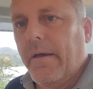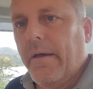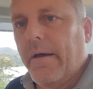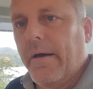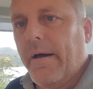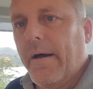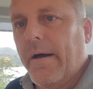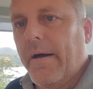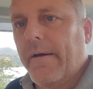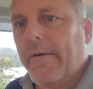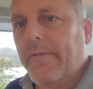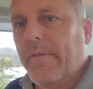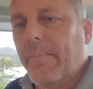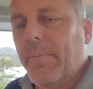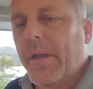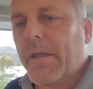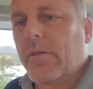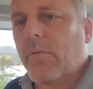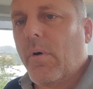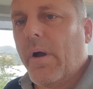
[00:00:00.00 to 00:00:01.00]
The
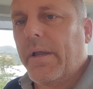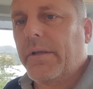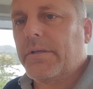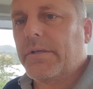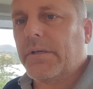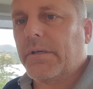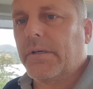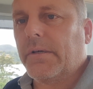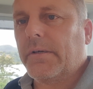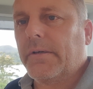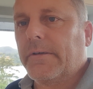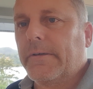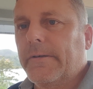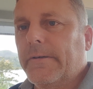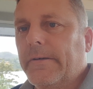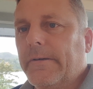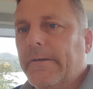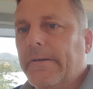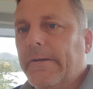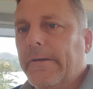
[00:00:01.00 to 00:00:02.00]
best way to,
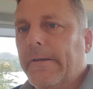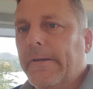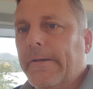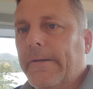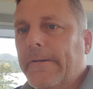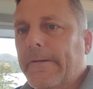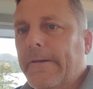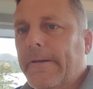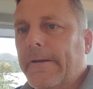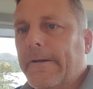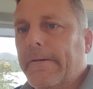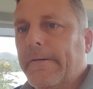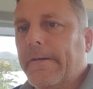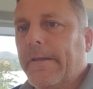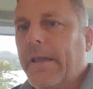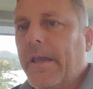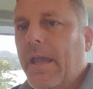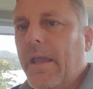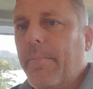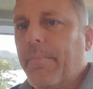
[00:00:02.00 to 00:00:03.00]
you know,
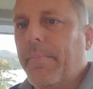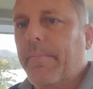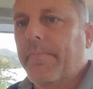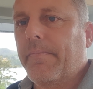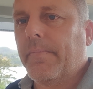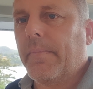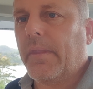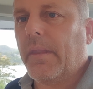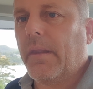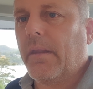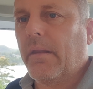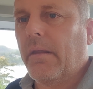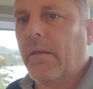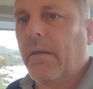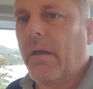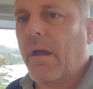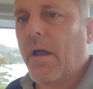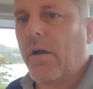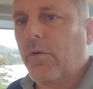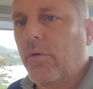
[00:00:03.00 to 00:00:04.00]
keep
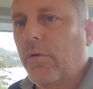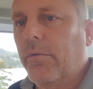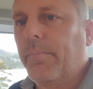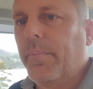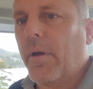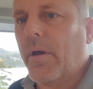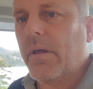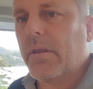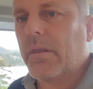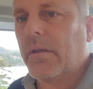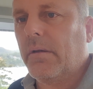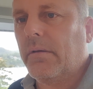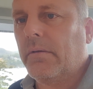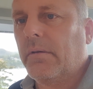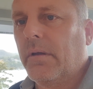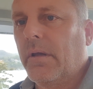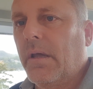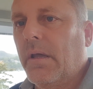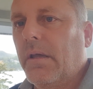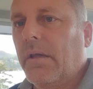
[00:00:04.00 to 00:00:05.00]
a good
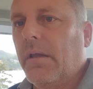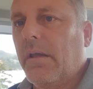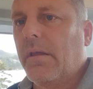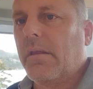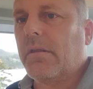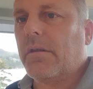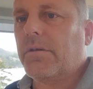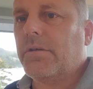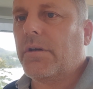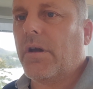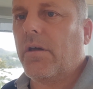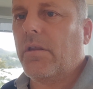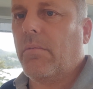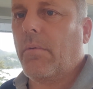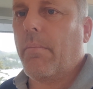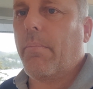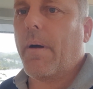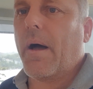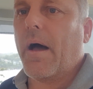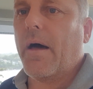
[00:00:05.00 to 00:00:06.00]
person is to show them
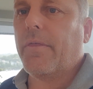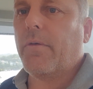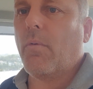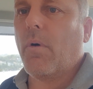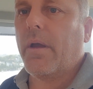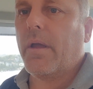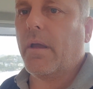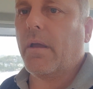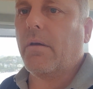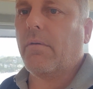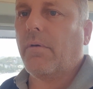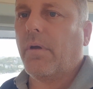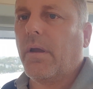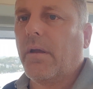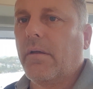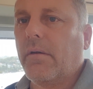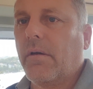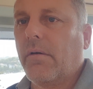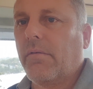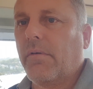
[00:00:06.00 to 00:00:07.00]
a pathway, a
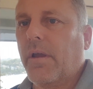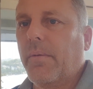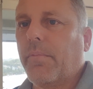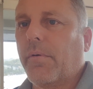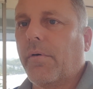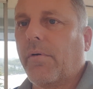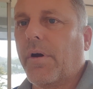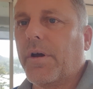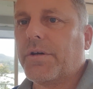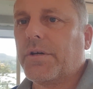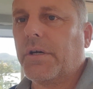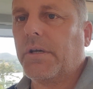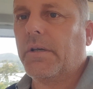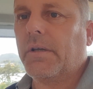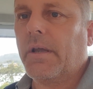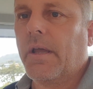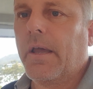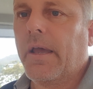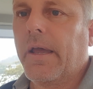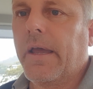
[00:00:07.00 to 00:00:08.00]
career
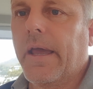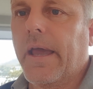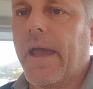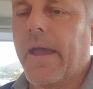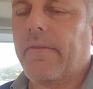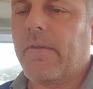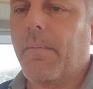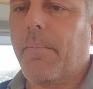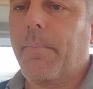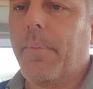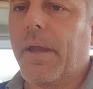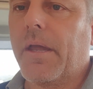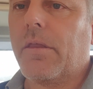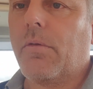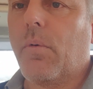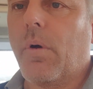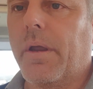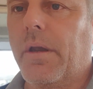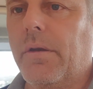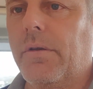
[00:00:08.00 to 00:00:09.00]
progression. And the
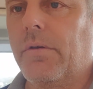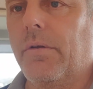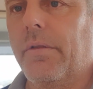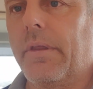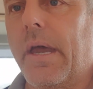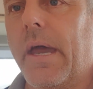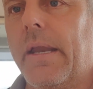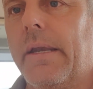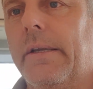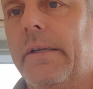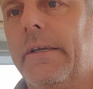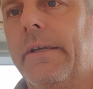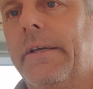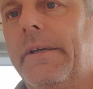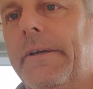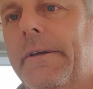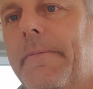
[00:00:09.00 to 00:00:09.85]
best way to do that